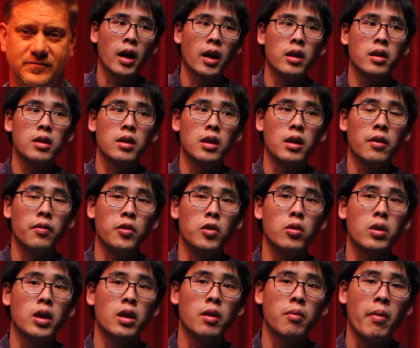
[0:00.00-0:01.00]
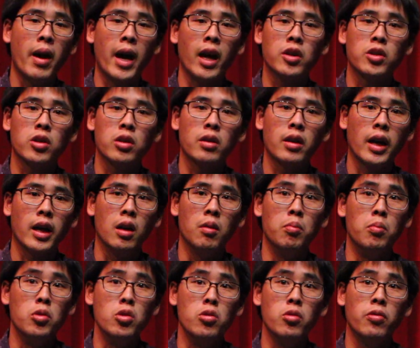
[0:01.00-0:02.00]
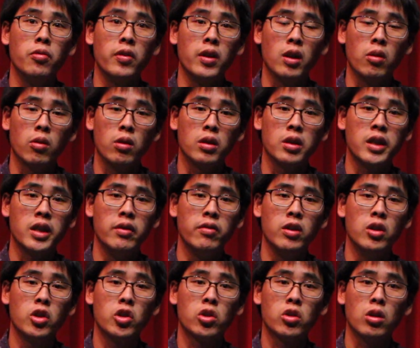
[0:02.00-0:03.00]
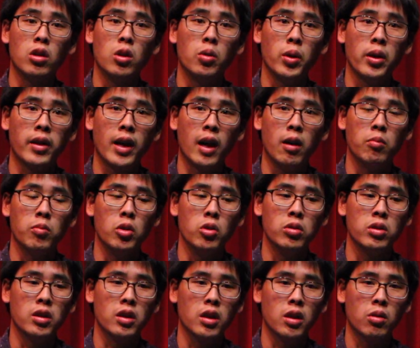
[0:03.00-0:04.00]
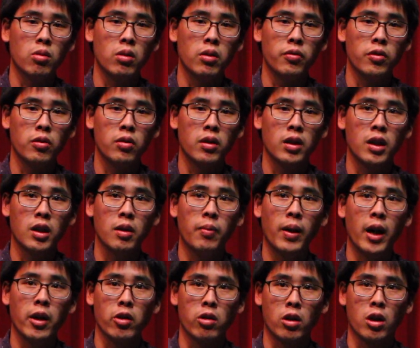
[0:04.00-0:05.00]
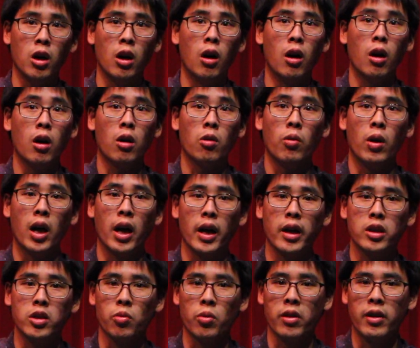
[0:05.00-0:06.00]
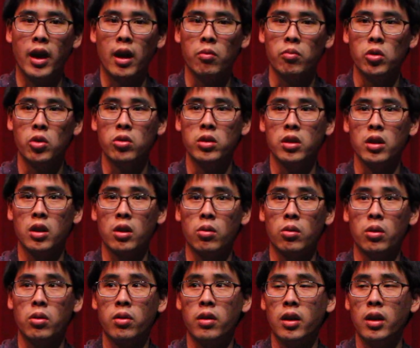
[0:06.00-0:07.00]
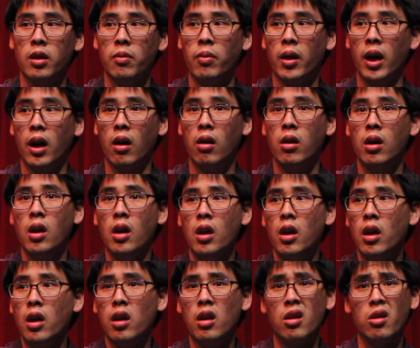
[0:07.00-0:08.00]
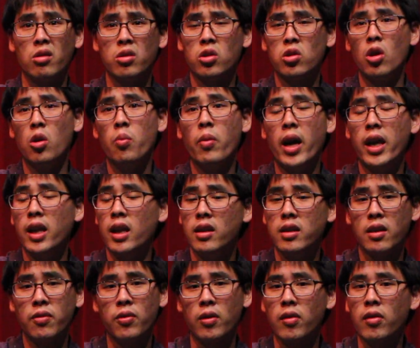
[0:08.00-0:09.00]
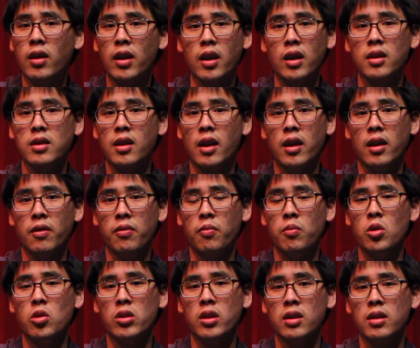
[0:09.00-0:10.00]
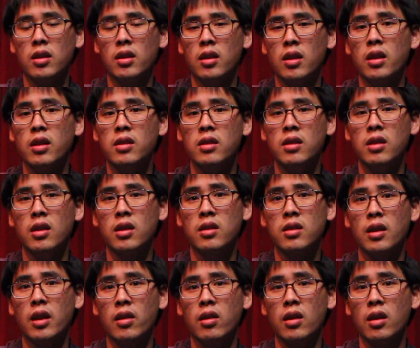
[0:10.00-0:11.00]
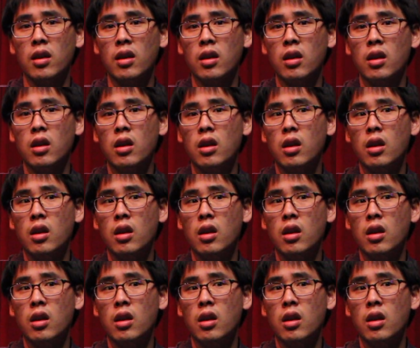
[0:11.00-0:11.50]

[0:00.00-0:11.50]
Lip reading: And if you can imagine like a movie or a TV show without music, or if you think about your car rides without music, or you think about, so many different things that if music didn't exist, I think